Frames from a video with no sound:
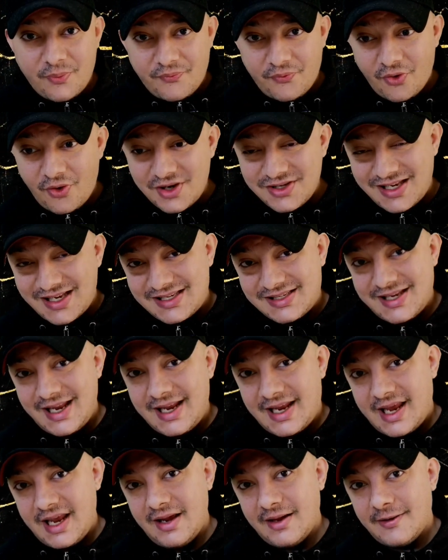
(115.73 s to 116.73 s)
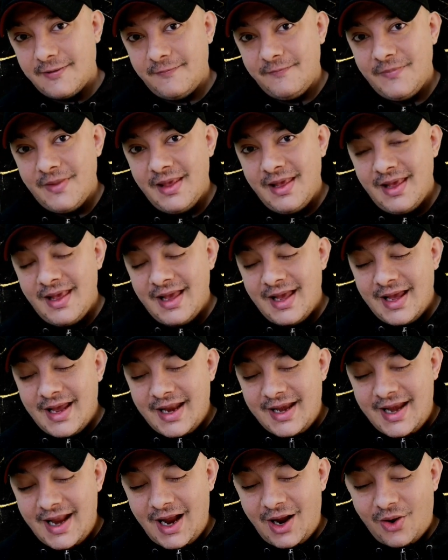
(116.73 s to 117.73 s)
top four is at stake here.
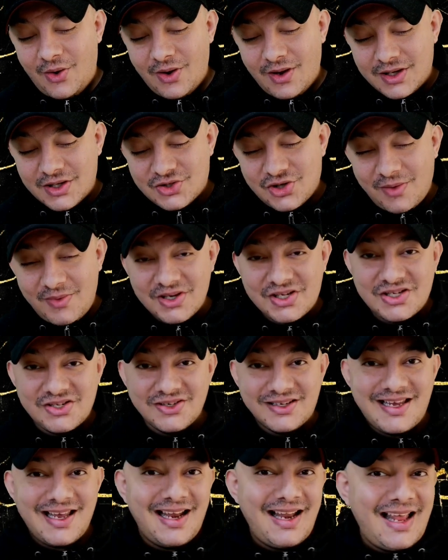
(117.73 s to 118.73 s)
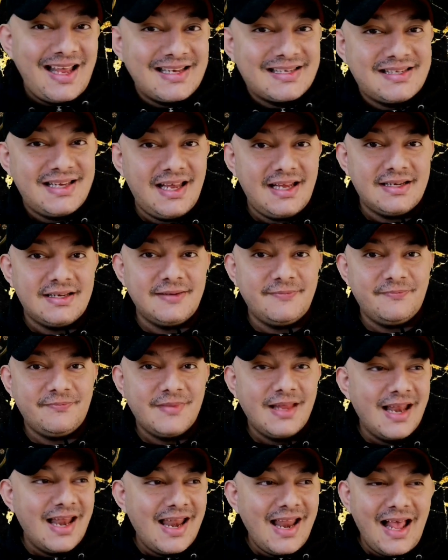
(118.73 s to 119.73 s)
Now, Thomas Tuchel has
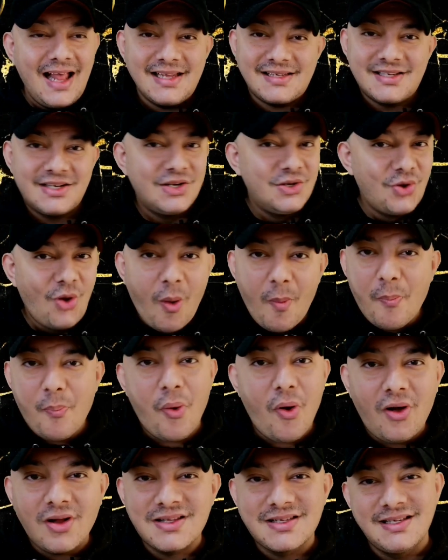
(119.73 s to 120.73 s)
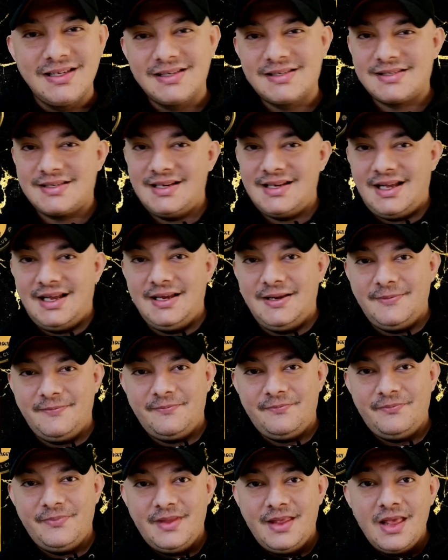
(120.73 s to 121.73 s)
said, lads, no parties tonight.
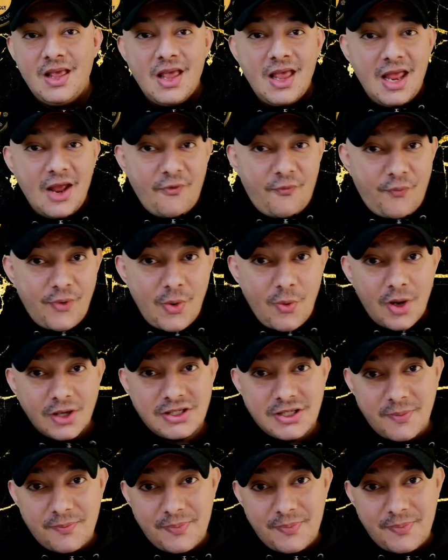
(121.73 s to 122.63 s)
If we were